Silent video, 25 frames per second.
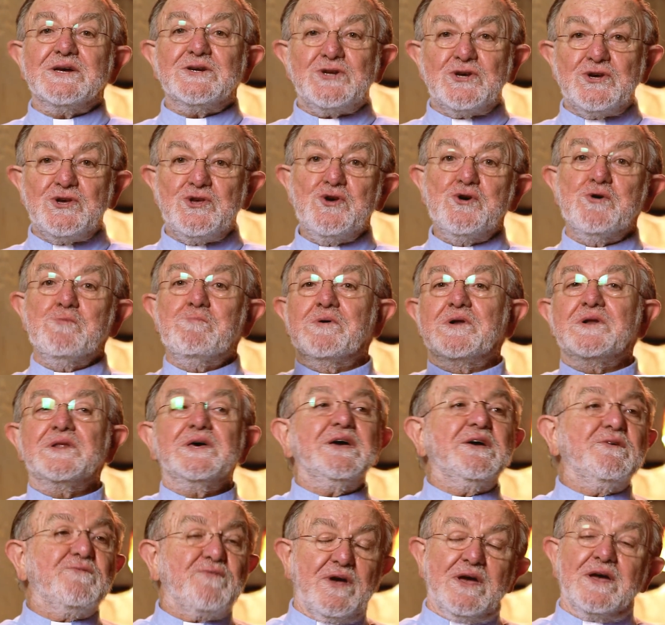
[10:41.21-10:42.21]
do you
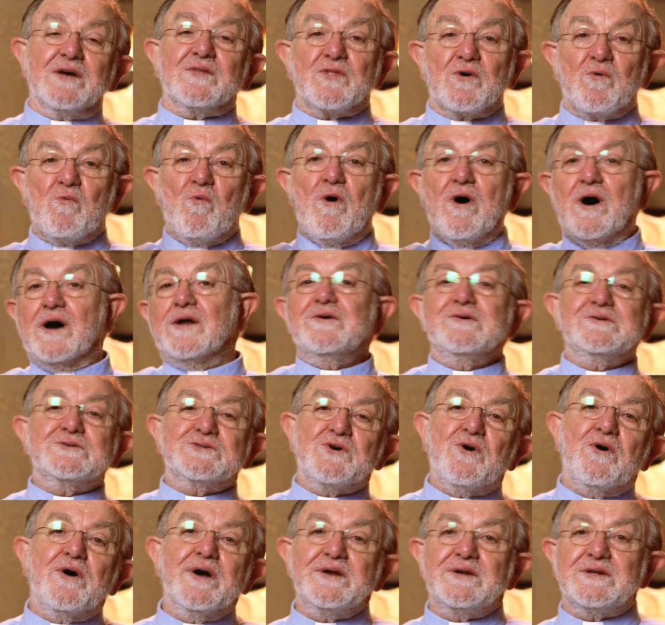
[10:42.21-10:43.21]
believe in the one who's
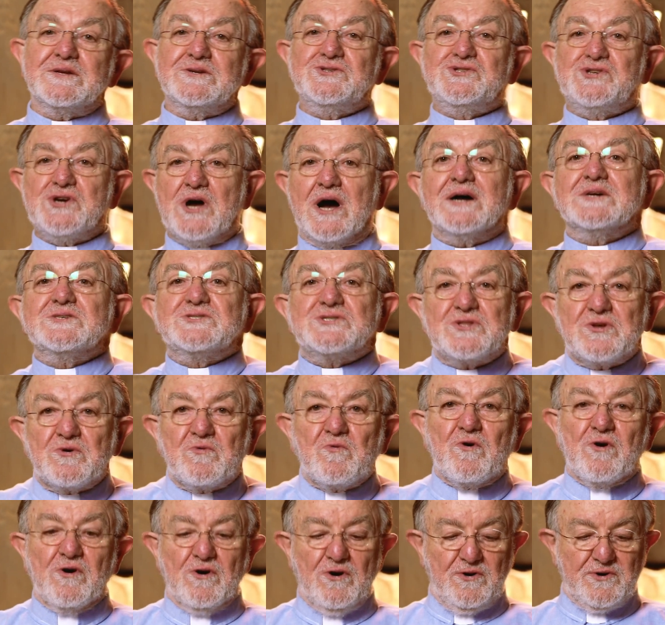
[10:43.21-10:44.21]
going to judge the
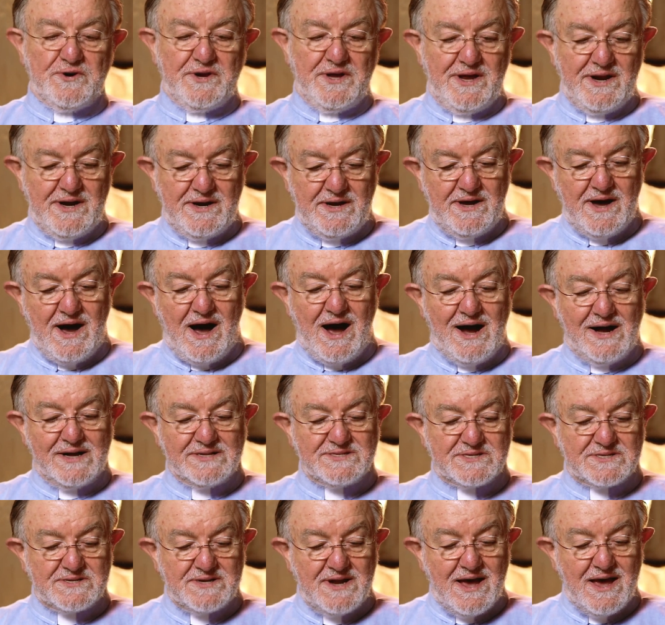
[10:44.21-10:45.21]
world in
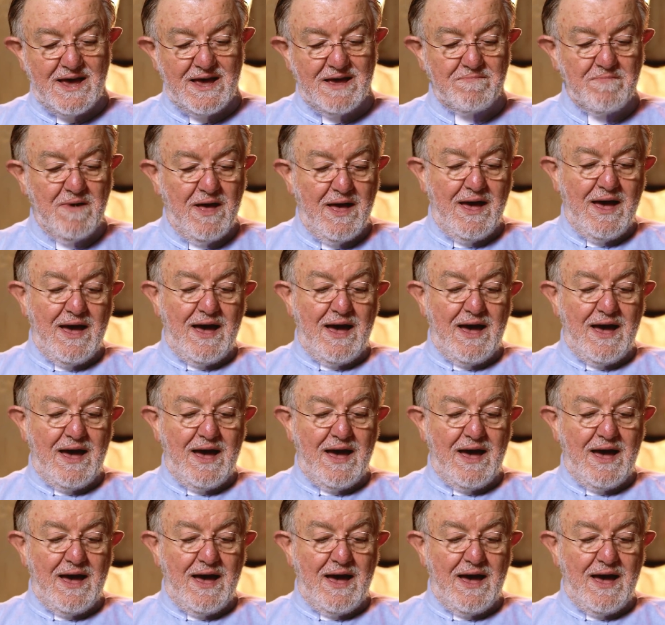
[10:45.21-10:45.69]
God's name?